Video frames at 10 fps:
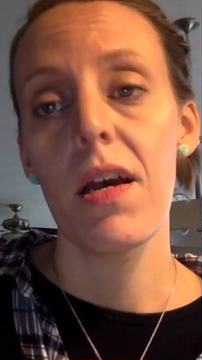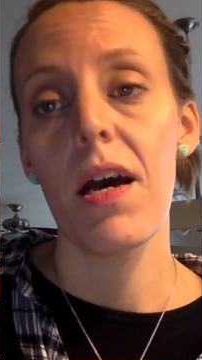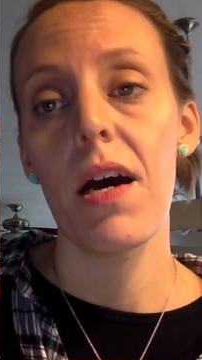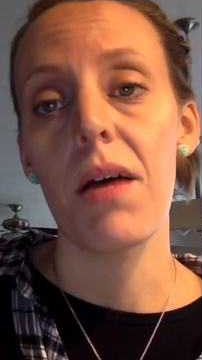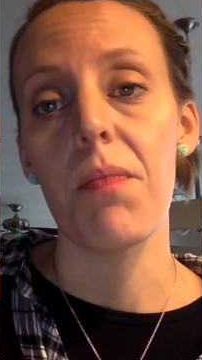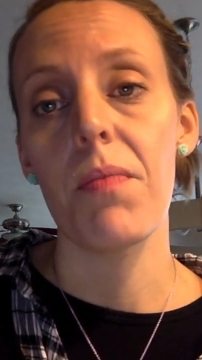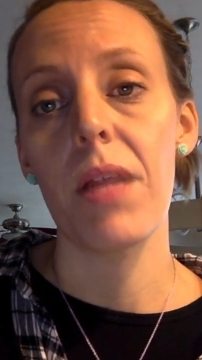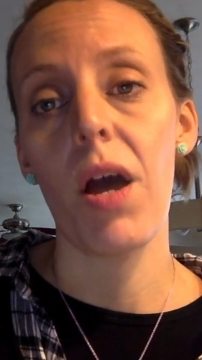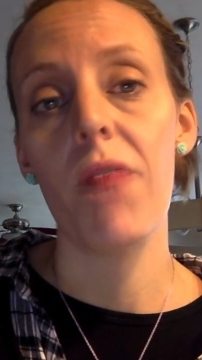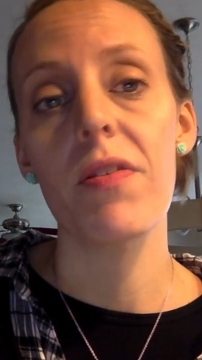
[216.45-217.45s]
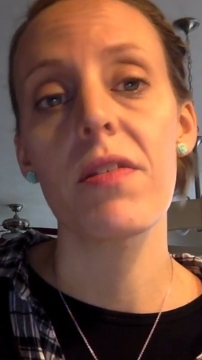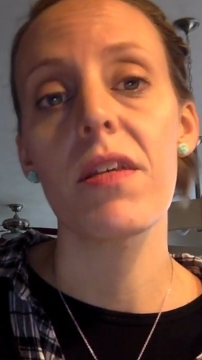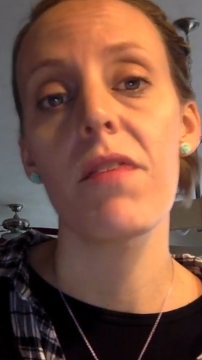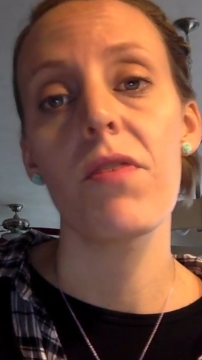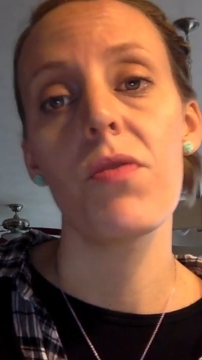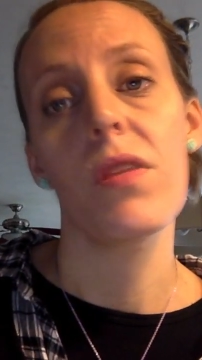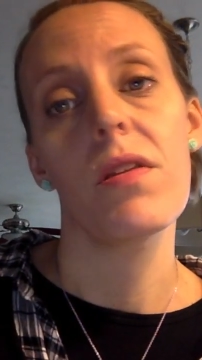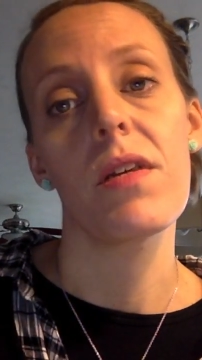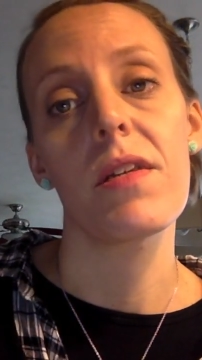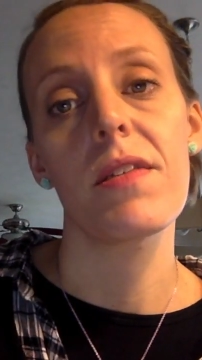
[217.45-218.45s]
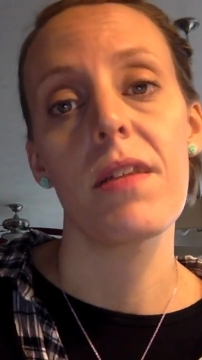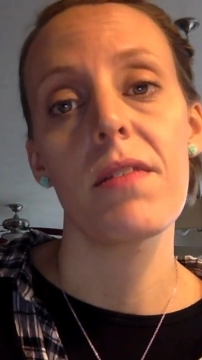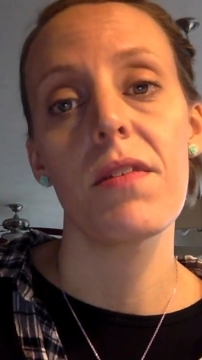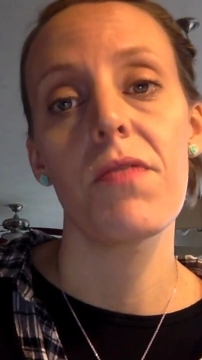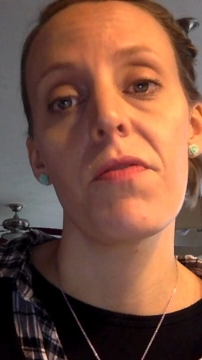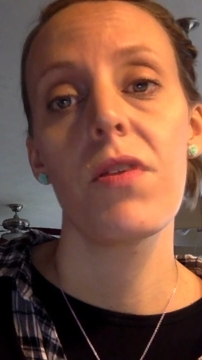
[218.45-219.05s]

Um, now, obviously, if you need extensive